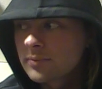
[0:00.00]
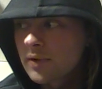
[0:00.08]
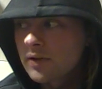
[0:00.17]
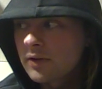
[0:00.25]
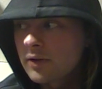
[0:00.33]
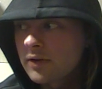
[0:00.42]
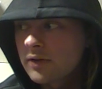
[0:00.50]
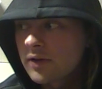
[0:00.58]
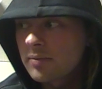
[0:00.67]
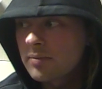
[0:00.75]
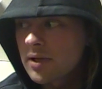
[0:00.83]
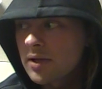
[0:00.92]
So there's always
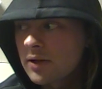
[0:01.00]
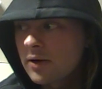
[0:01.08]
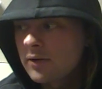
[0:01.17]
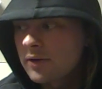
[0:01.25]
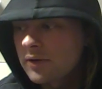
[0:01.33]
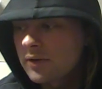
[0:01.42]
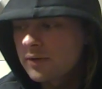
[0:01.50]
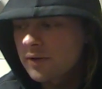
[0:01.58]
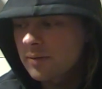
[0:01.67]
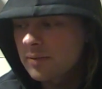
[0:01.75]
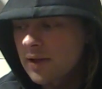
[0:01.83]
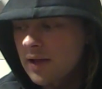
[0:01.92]
gonna be
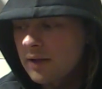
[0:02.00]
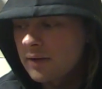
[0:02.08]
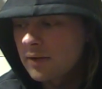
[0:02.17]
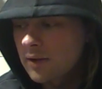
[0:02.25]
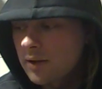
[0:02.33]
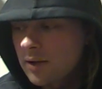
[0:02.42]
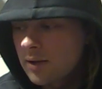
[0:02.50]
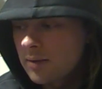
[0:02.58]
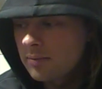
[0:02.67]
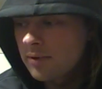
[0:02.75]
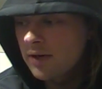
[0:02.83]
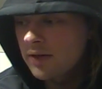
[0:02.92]
that.
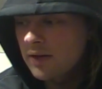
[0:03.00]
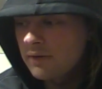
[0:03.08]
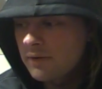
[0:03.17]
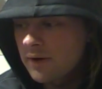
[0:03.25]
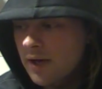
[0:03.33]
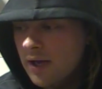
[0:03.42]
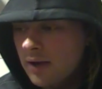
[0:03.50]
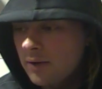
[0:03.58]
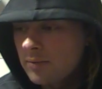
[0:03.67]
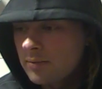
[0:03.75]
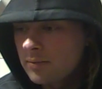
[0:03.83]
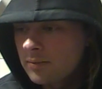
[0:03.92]
But I think for
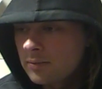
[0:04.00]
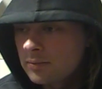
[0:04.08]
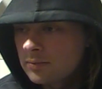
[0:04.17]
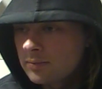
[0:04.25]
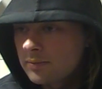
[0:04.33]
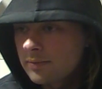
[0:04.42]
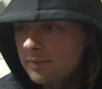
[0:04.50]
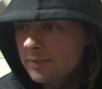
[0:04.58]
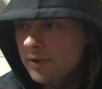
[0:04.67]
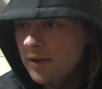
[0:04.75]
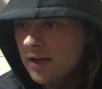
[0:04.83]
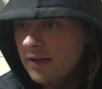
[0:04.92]
now,
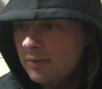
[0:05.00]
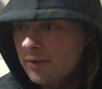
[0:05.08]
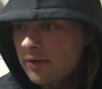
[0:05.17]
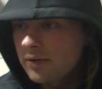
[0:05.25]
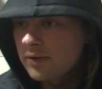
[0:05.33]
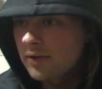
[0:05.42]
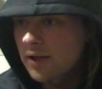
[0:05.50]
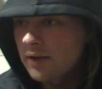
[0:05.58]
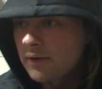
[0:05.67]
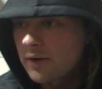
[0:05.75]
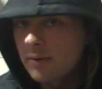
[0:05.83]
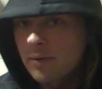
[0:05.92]
that's what's, like,
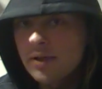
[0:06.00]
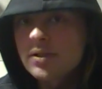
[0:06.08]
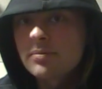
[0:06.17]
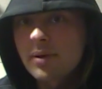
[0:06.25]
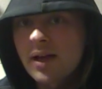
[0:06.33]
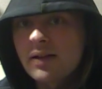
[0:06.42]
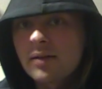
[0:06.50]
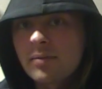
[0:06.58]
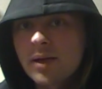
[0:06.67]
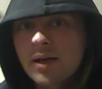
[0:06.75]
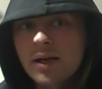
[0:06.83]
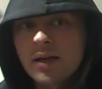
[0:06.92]
very much impacting
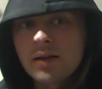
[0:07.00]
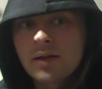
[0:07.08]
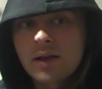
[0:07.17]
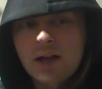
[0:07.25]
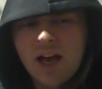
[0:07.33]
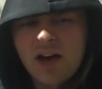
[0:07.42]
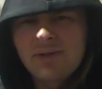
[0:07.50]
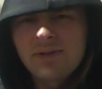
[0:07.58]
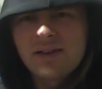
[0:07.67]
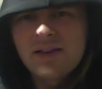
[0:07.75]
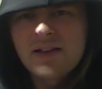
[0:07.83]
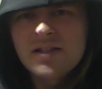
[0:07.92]
me, and I don't
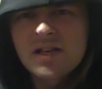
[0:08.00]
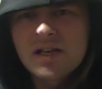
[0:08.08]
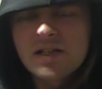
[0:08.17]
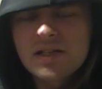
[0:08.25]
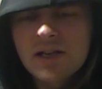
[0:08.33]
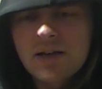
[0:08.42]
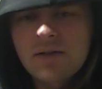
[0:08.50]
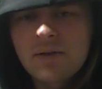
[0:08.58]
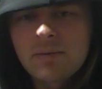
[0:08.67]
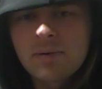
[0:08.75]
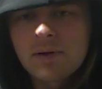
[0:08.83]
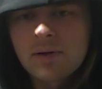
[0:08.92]
see that changing ever,
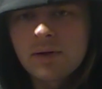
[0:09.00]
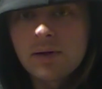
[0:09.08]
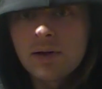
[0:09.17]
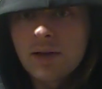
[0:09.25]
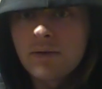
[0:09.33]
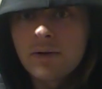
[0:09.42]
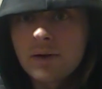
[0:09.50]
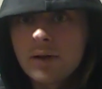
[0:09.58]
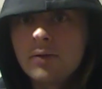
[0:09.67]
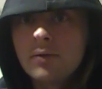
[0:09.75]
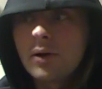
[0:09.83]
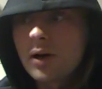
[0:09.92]
but
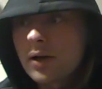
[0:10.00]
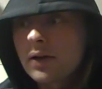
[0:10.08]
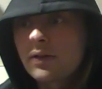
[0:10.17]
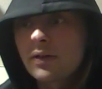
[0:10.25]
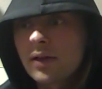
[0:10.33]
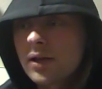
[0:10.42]
you honestly